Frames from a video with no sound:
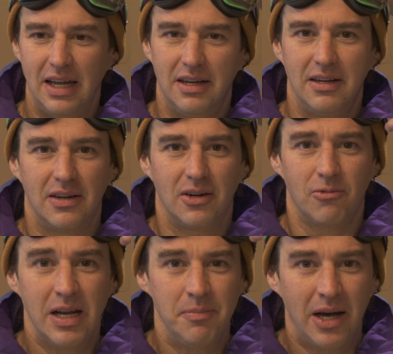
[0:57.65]
And
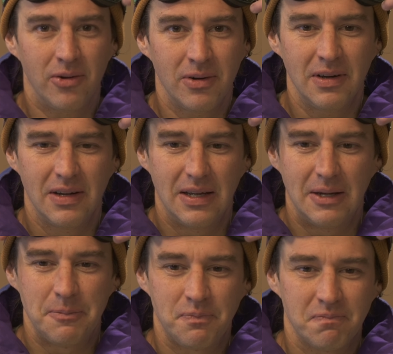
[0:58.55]
Red Mountain,
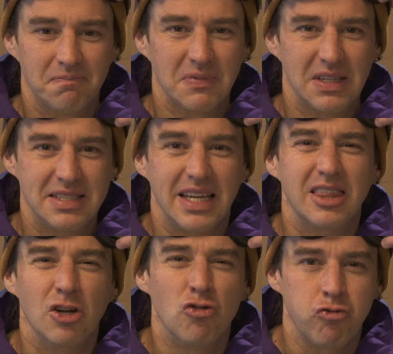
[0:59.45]
is
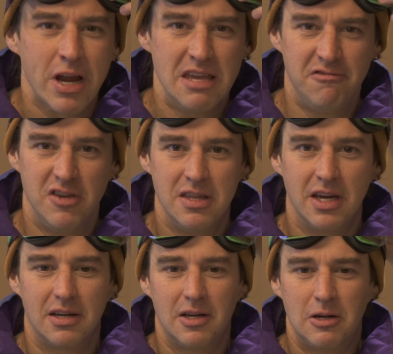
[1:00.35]
like the gravy
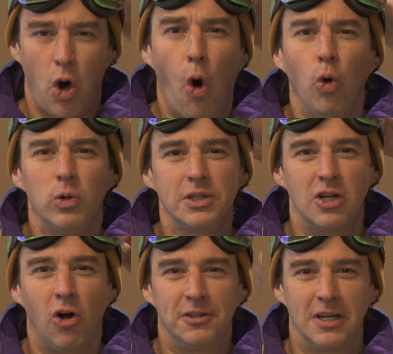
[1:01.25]
that holds
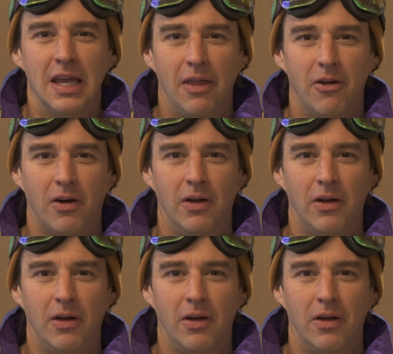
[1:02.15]
it all together.